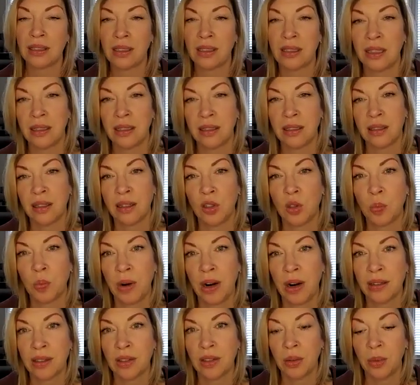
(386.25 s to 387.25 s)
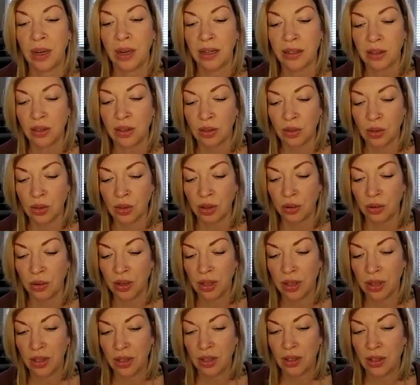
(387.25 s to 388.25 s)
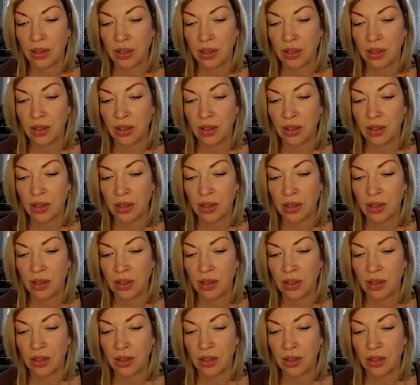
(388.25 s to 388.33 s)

success that it's brought to us. And so